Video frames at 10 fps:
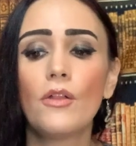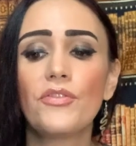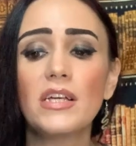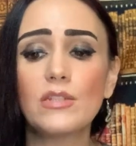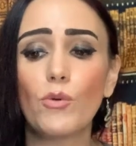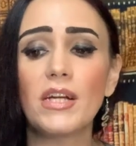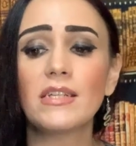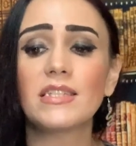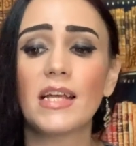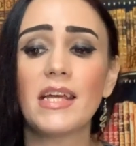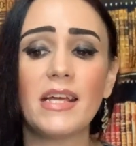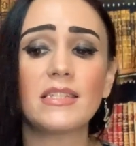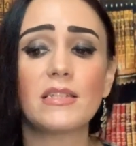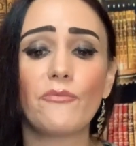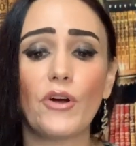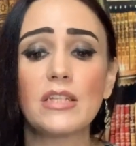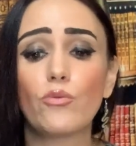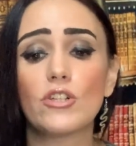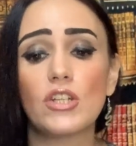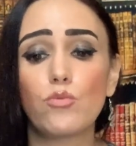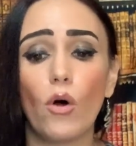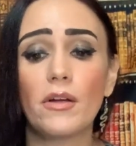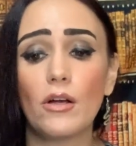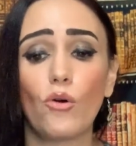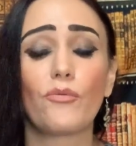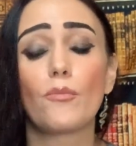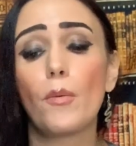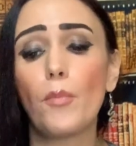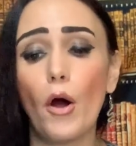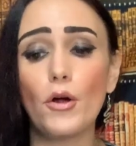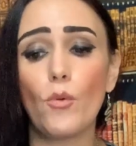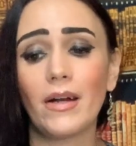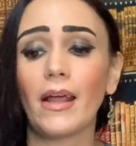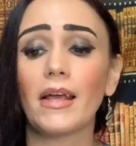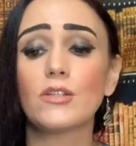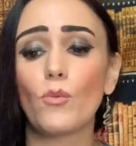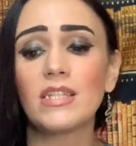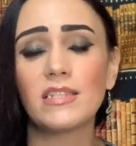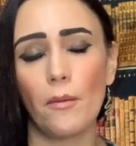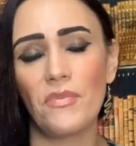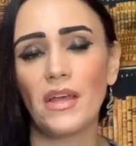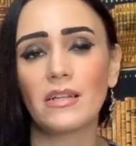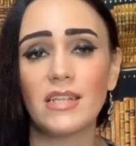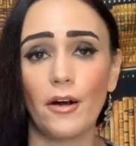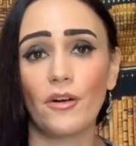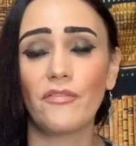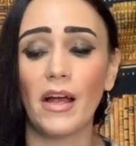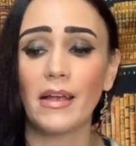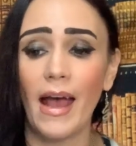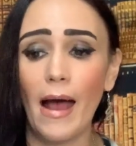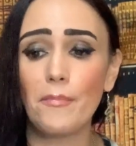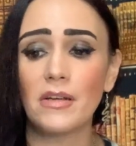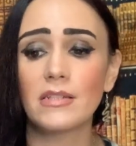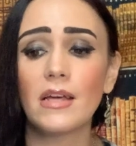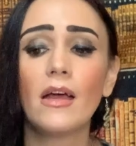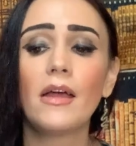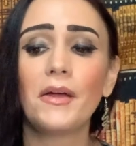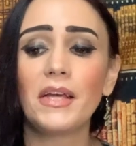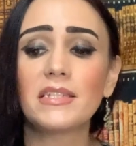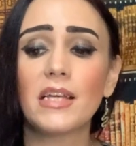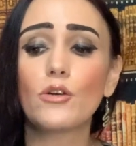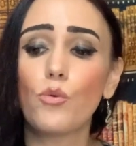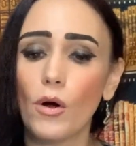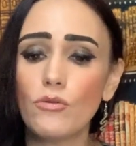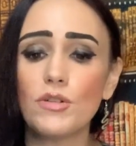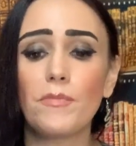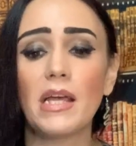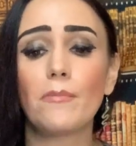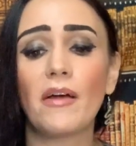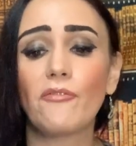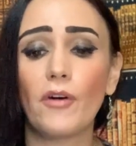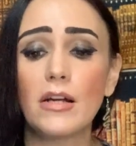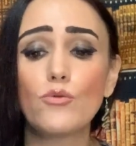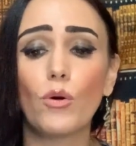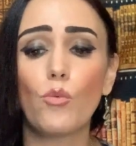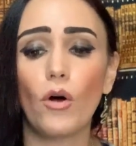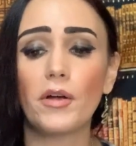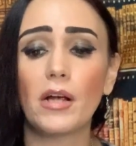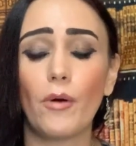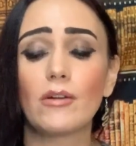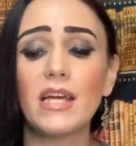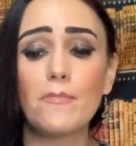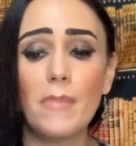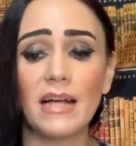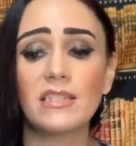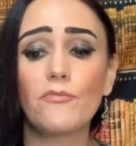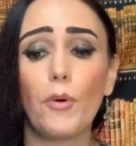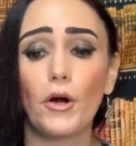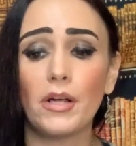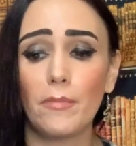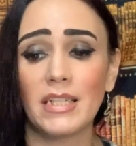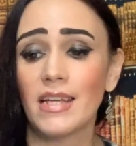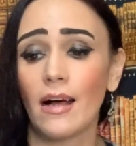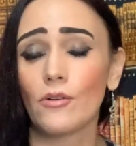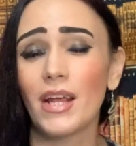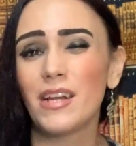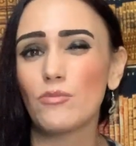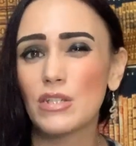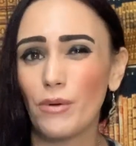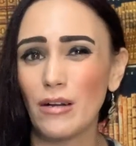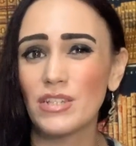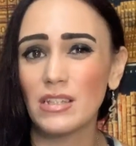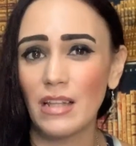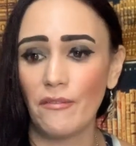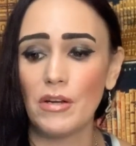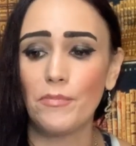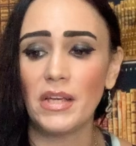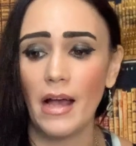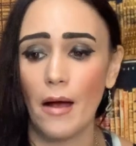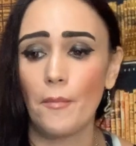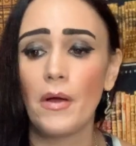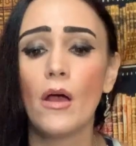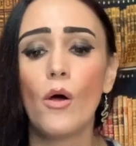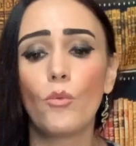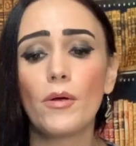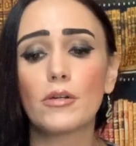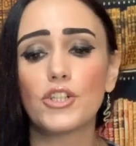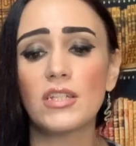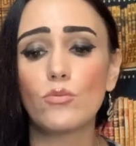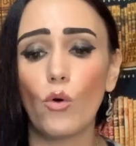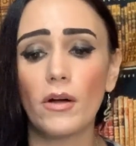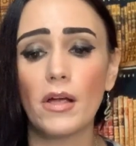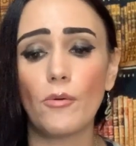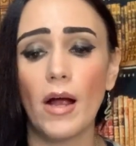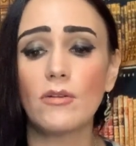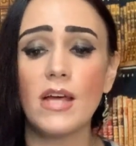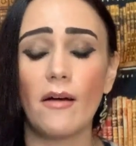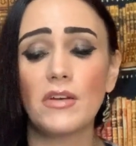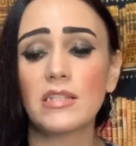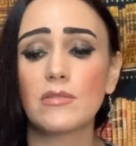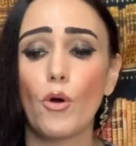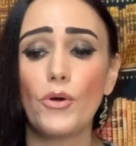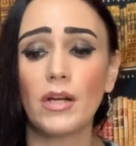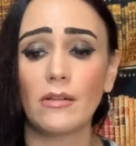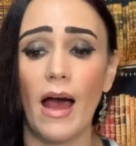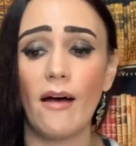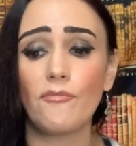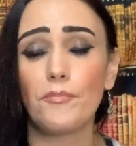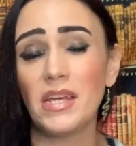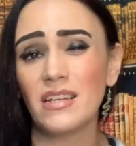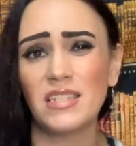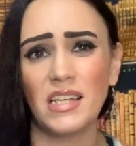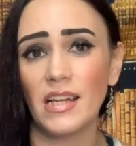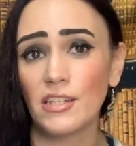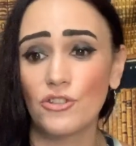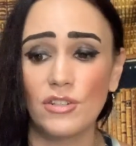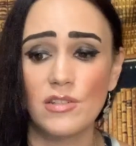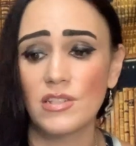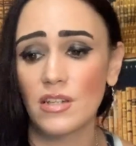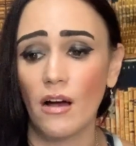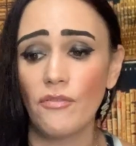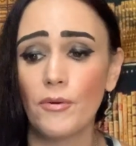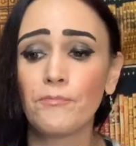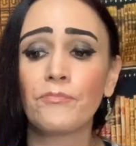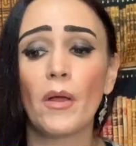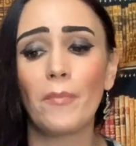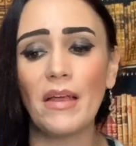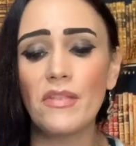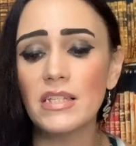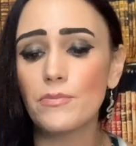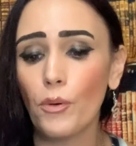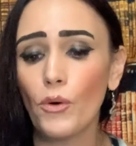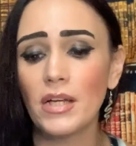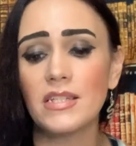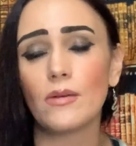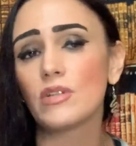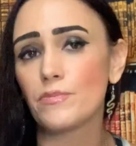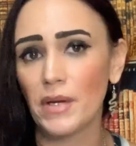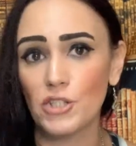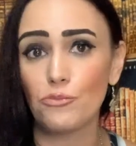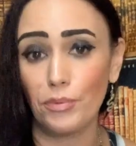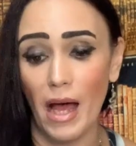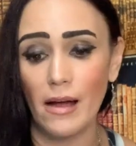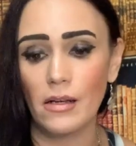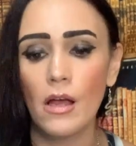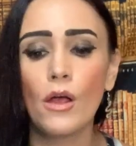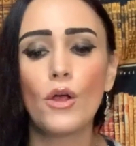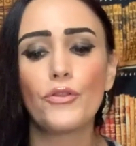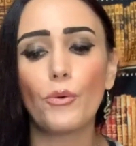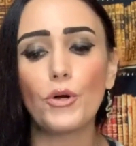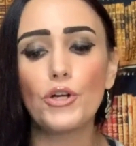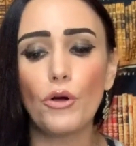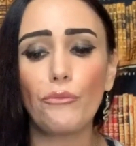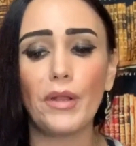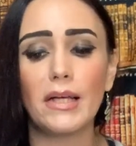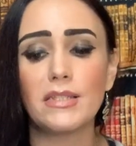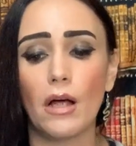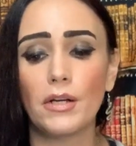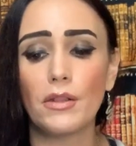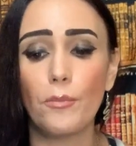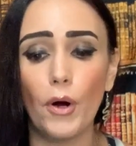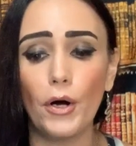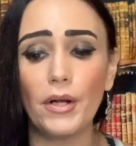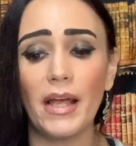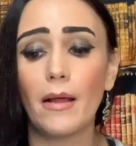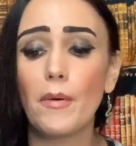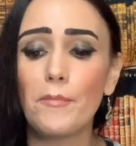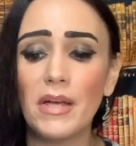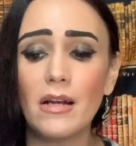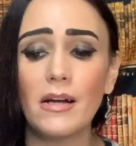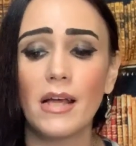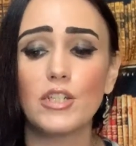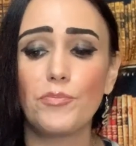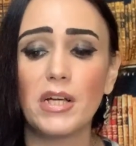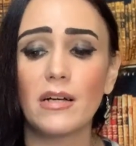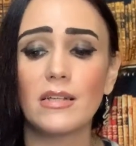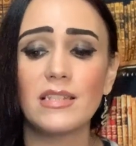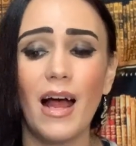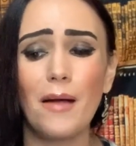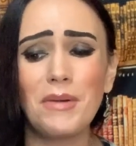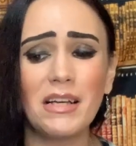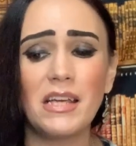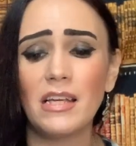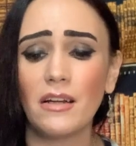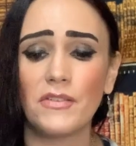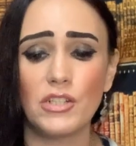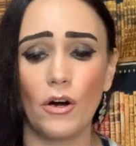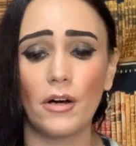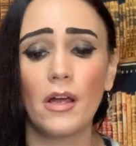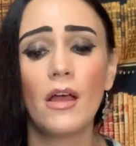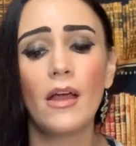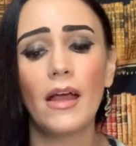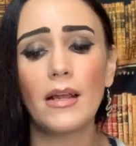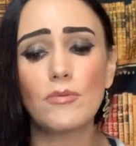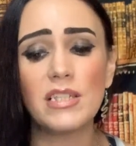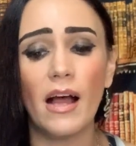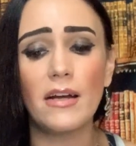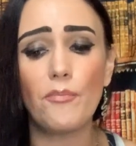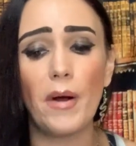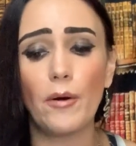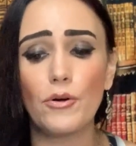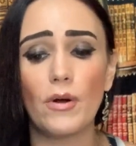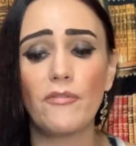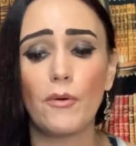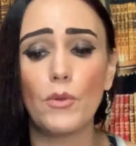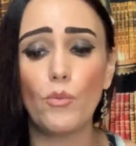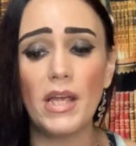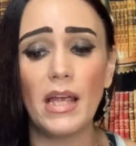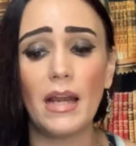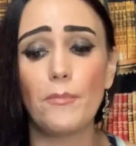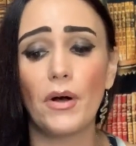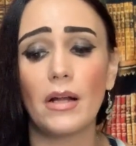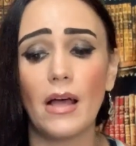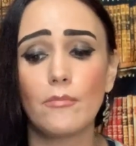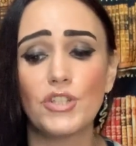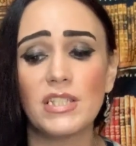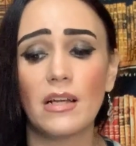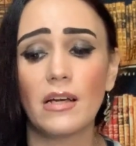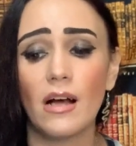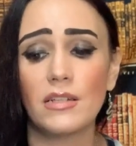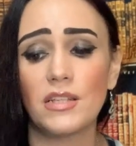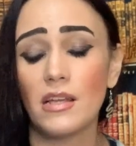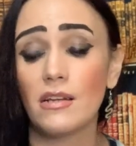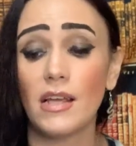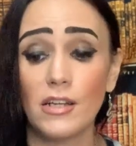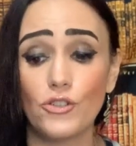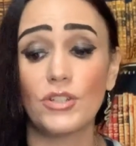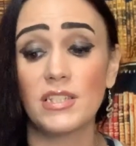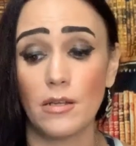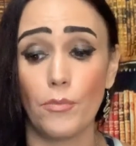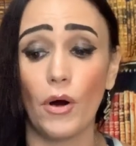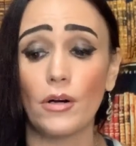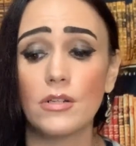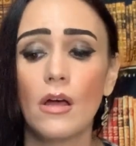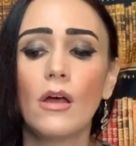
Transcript: This witness said he and some friends were just walking home from a park one night when something terrifying happened. He said, quote, "Me and my friend were walking around a massive park in my town and it was around 11 p.m. We were just walking around having a smoke and a laugh, being teenagers and stuff. By this point, it was pitch black. There were no lights on in the park, and I'm a bit on edge because I'm not keen on the dark. And I was kind of paranoid from the weed, but I'm just going to cut to the interesting part.